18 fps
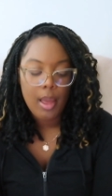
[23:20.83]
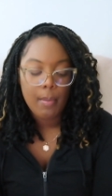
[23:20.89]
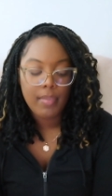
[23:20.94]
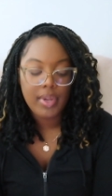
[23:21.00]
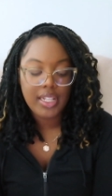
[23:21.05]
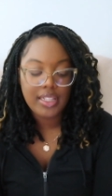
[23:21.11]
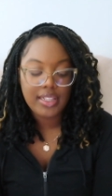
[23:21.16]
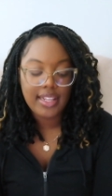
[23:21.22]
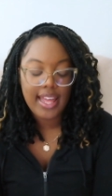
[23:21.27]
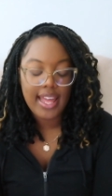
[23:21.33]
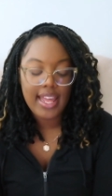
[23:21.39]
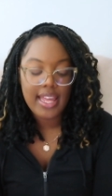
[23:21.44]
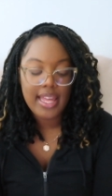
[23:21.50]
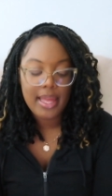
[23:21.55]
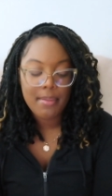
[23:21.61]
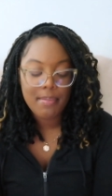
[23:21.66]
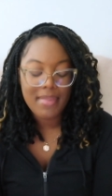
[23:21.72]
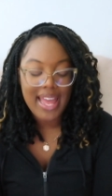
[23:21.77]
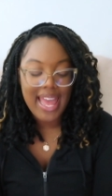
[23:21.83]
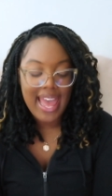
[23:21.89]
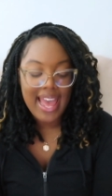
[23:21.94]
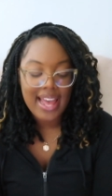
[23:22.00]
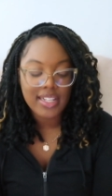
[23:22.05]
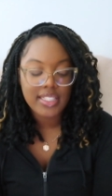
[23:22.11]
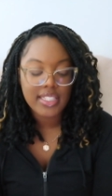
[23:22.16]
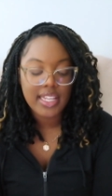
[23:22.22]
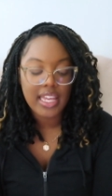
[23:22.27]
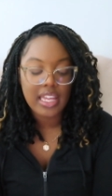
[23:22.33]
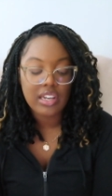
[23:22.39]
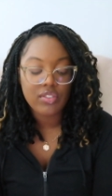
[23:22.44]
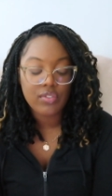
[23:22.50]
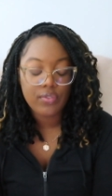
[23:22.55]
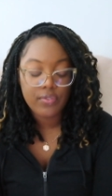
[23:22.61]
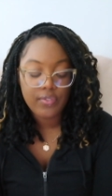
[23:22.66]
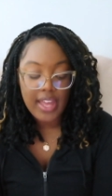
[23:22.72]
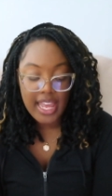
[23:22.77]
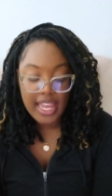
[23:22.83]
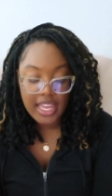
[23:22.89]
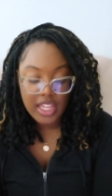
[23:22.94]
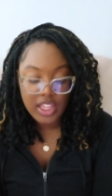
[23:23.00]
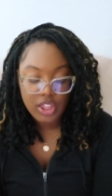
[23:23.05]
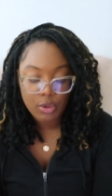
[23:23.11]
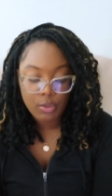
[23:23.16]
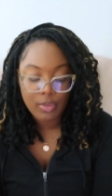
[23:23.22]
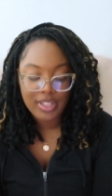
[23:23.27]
But let him ask in faith